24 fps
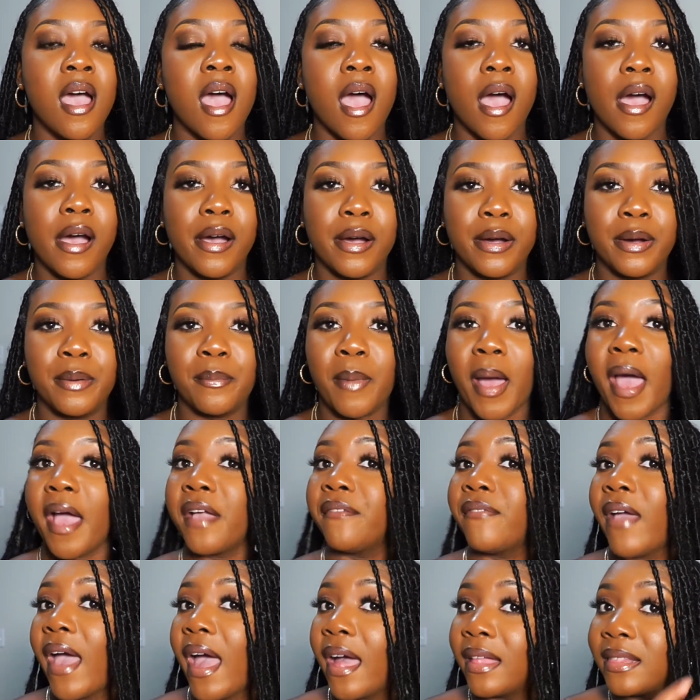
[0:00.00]
I've
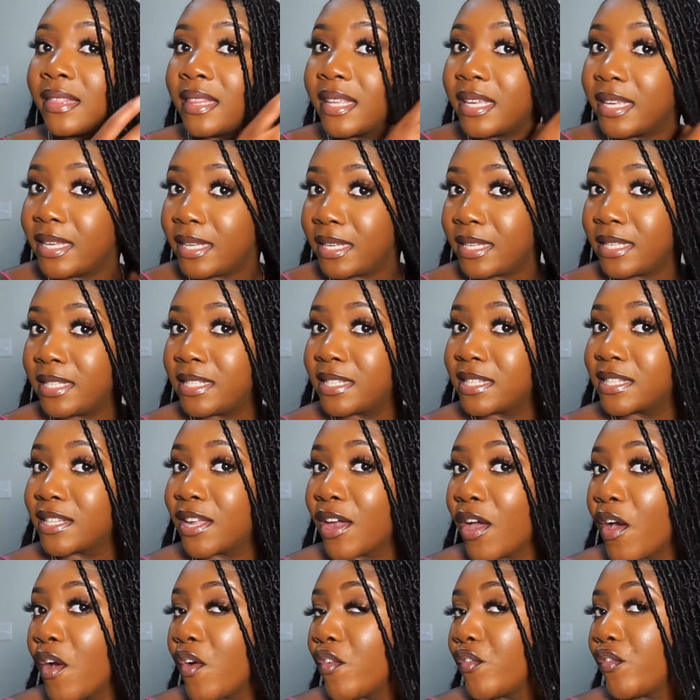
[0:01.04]
had these
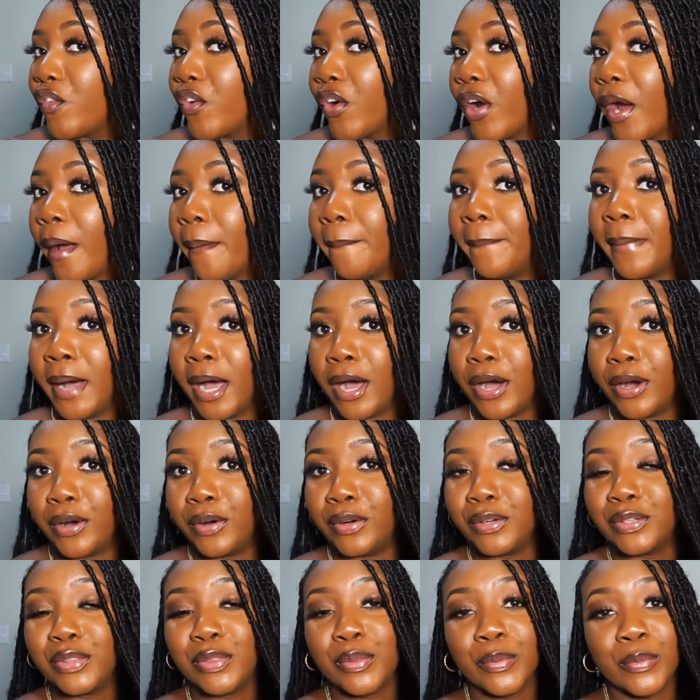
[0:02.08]
for
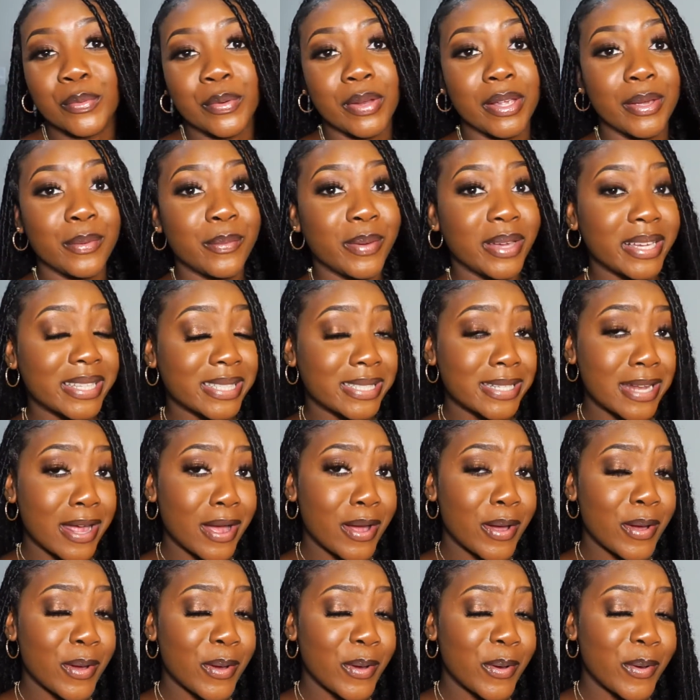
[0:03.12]
about 3 weeks
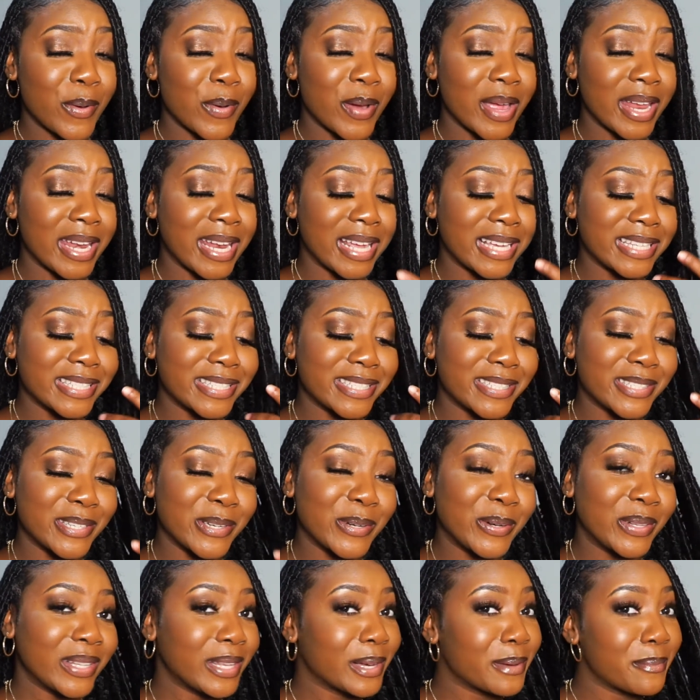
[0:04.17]
now and they
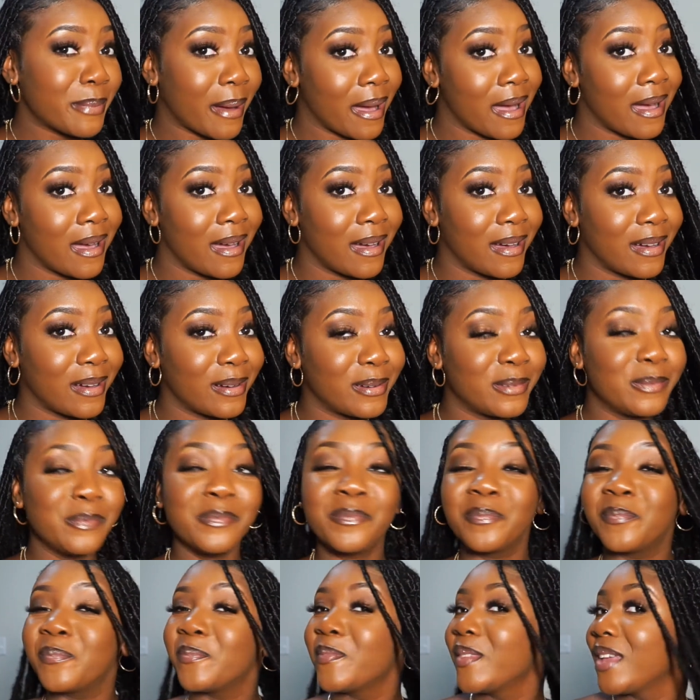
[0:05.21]
still look
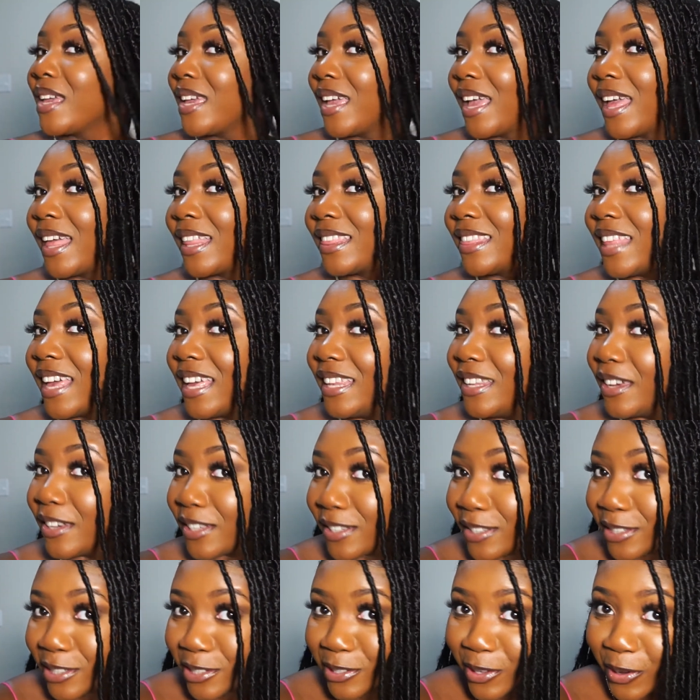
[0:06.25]
bomb. They look
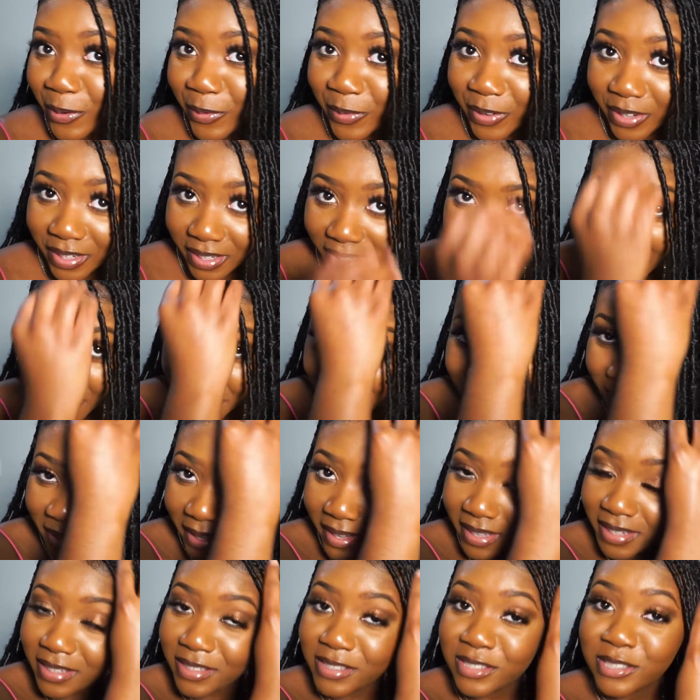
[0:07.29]
so good. I've been
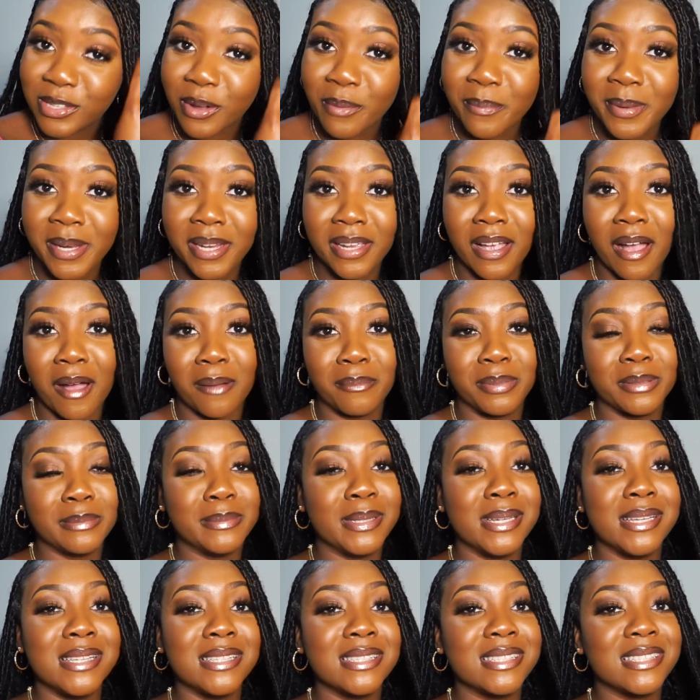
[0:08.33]
getting so many
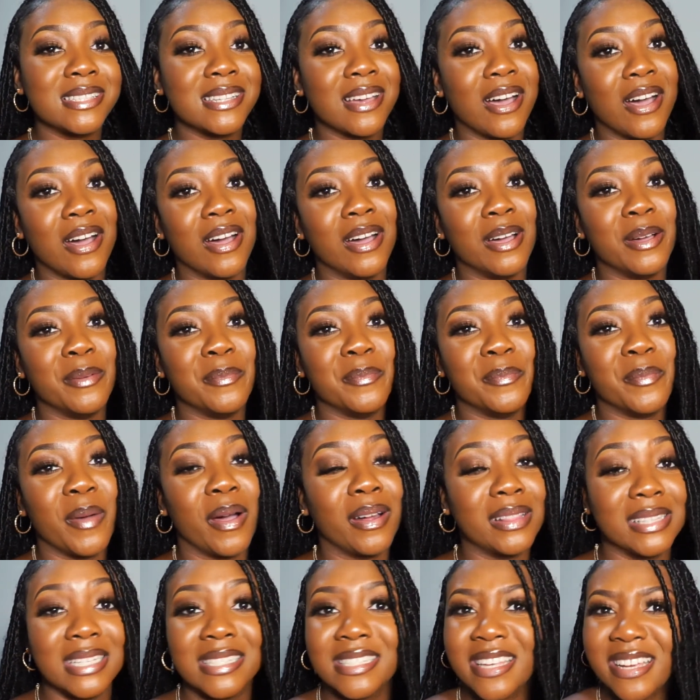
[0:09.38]
compliments
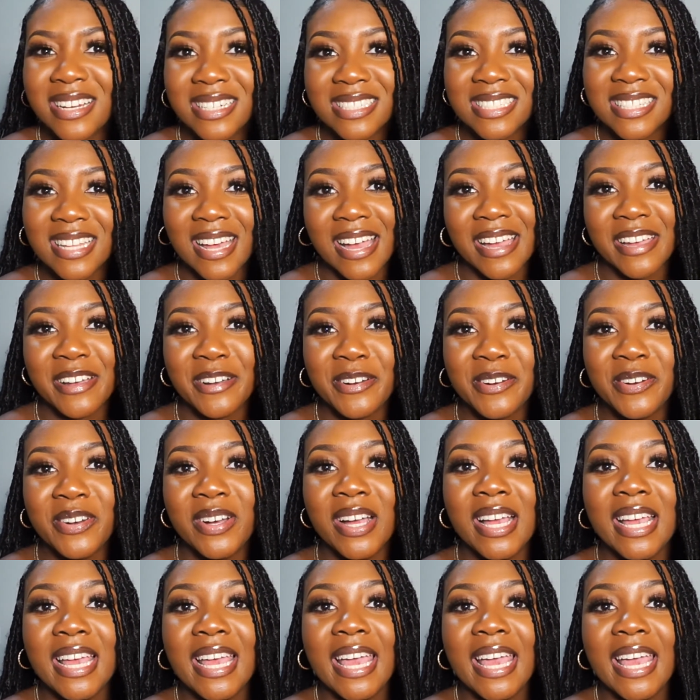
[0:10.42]
on this hairstyle,